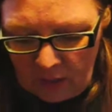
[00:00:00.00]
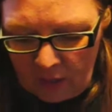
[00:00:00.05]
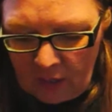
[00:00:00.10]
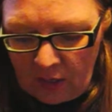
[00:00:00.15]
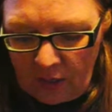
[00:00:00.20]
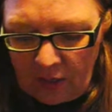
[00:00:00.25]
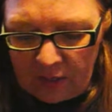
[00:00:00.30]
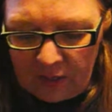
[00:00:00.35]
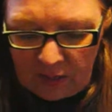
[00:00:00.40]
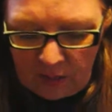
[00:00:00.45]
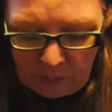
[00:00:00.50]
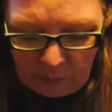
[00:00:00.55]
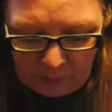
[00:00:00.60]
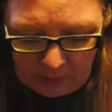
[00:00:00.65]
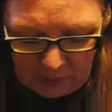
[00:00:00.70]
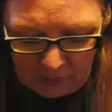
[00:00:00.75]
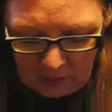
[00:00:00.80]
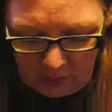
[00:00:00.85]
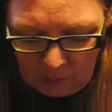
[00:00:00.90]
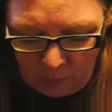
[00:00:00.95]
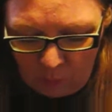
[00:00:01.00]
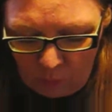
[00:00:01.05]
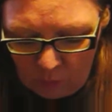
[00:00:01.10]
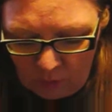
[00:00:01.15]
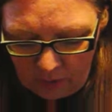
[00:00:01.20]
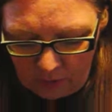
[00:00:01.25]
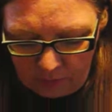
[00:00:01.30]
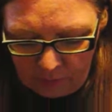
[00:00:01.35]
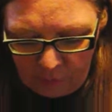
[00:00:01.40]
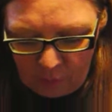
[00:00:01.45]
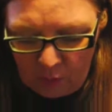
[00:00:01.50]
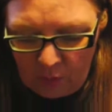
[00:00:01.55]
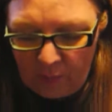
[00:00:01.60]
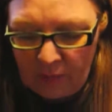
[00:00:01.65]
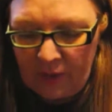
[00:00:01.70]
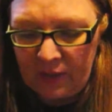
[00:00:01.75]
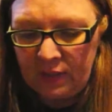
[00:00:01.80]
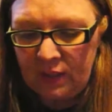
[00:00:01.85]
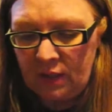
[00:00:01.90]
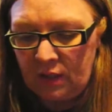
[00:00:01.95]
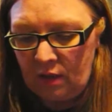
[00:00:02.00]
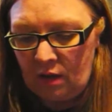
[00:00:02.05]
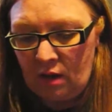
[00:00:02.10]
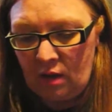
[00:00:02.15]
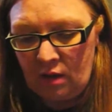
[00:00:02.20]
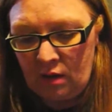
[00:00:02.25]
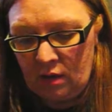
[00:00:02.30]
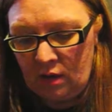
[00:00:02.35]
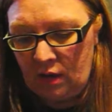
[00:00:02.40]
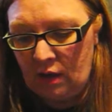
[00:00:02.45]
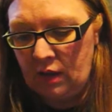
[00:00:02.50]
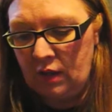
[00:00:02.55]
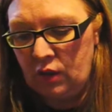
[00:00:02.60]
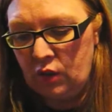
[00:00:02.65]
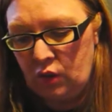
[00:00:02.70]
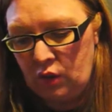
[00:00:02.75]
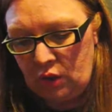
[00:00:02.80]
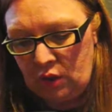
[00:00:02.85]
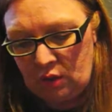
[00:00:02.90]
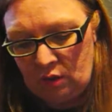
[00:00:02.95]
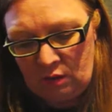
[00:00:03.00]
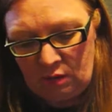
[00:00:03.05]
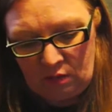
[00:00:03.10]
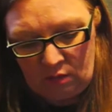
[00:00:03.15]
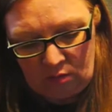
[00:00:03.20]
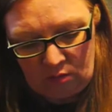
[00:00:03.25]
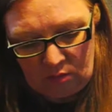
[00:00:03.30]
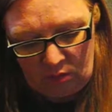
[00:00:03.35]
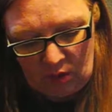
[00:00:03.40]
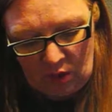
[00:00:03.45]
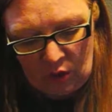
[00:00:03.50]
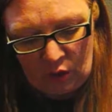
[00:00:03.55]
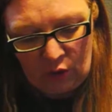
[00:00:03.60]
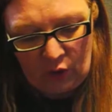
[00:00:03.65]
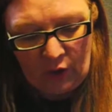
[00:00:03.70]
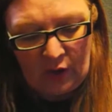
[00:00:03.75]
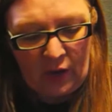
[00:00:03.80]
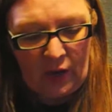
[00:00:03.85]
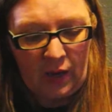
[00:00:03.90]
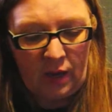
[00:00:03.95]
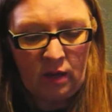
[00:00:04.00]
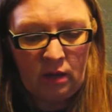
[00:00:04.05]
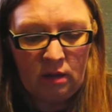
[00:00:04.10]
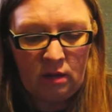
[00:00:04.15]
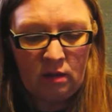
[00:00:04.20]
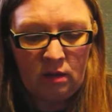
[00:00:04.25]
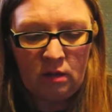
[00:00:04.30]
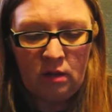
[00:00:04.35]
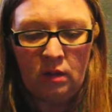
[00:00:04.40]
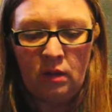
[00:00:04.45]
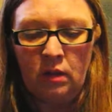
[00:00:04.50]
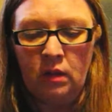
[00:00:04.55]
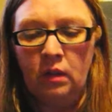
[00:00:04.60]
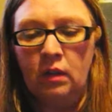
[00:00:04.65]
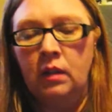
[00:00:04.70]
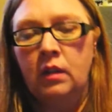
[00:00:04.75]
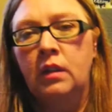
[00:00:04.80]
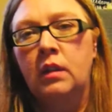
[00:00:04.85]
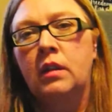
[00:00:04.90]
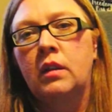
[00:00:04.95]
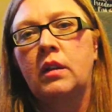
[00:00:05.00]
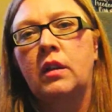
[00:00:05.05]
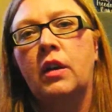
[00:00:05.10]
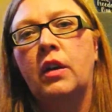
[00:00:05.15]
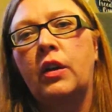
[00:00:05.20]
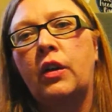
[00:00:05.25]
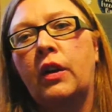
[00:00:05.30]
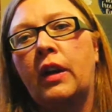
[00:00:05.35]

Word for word: and I did pick up one for my son, and it's just a a gray, a